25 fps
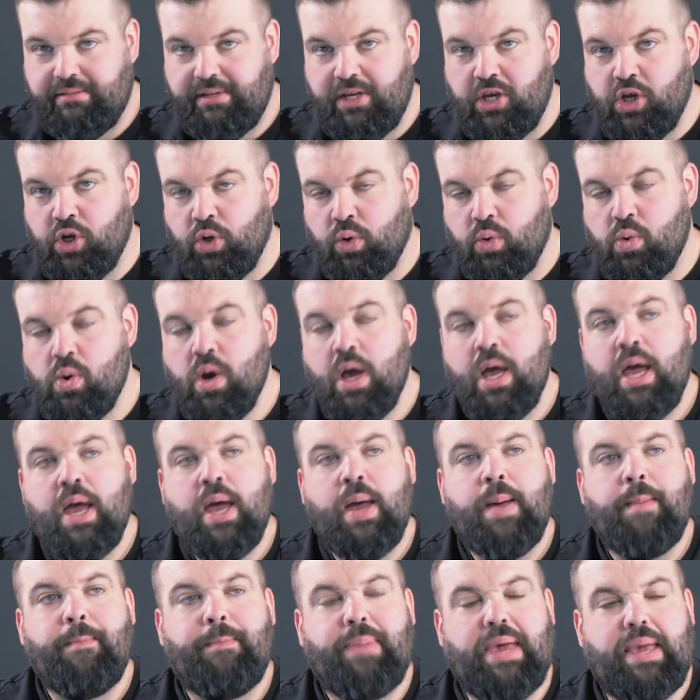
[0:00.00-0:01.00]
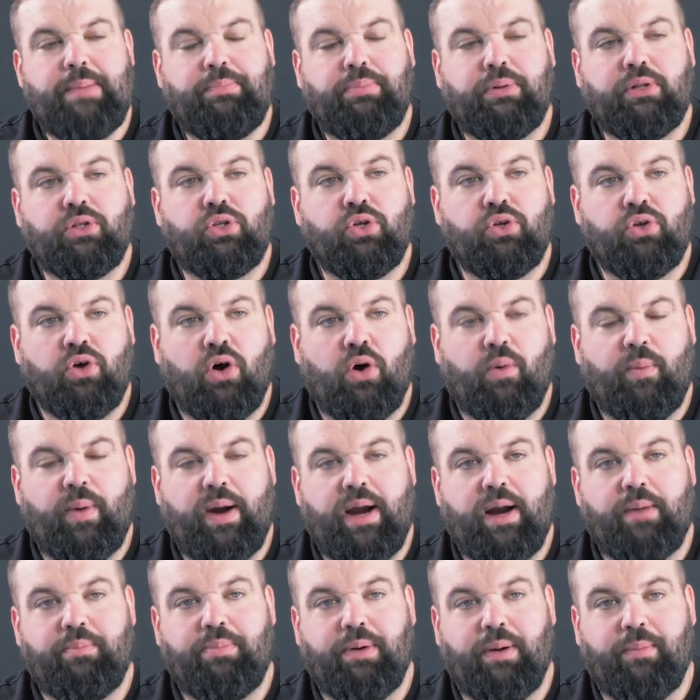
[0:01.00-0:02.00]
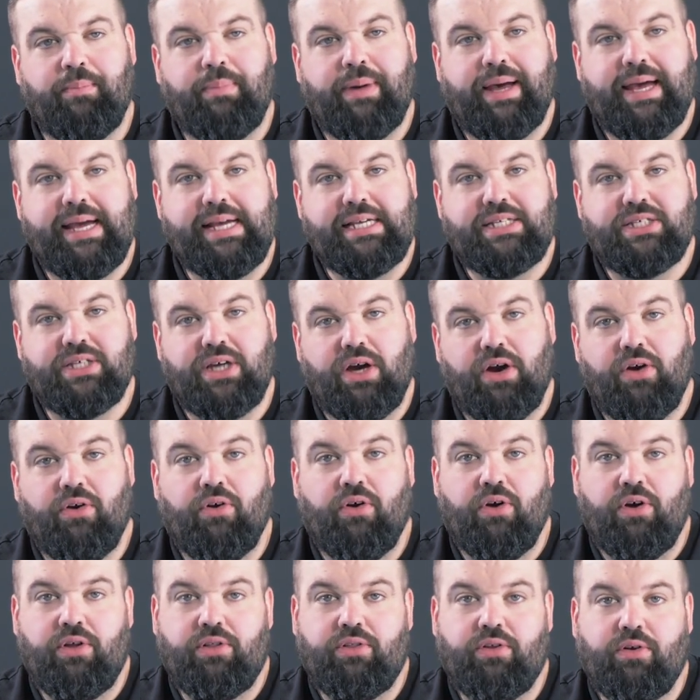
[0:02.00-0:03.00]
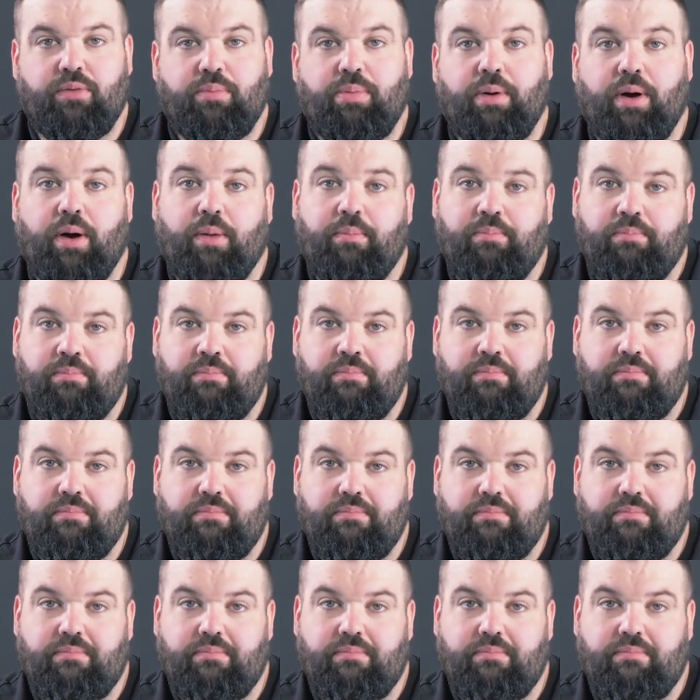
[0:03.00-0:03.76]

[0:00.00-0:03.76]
You know, people do not wear bum bags around their bum